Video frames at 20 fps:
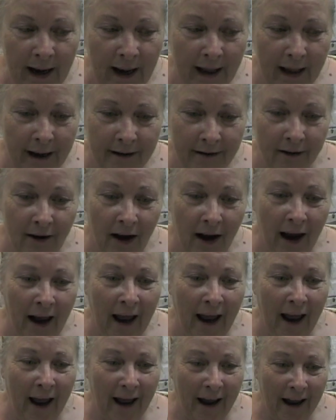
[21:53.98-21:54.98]
And
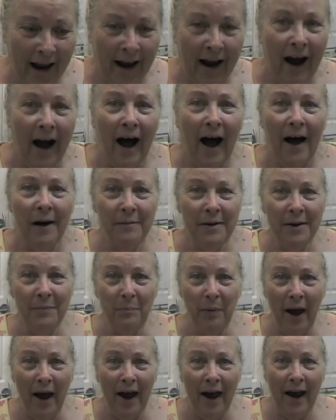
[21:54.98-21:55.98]
I'm in
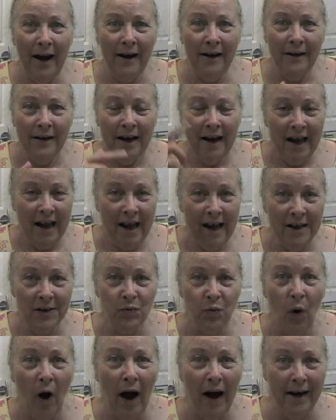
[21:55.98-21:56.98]
pain.
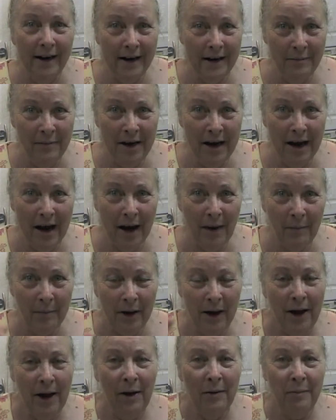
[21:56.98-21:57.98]
He's winding me up
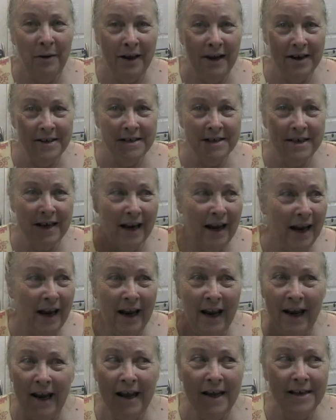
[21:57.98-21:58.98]
because
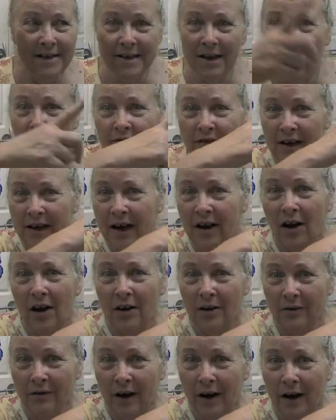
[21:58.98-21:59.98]
he's off in
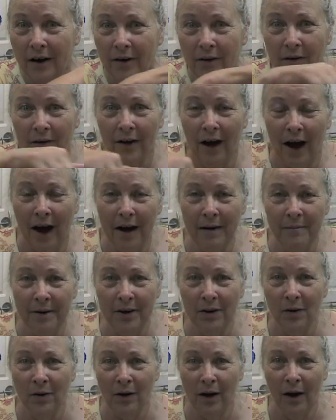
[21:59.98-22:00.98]
Colorado. I'm
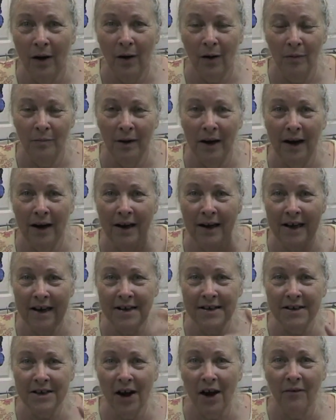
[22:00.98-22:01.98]
in Oklahoma.
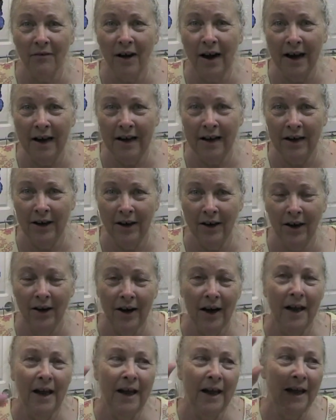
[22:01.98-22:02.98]
He's not right here.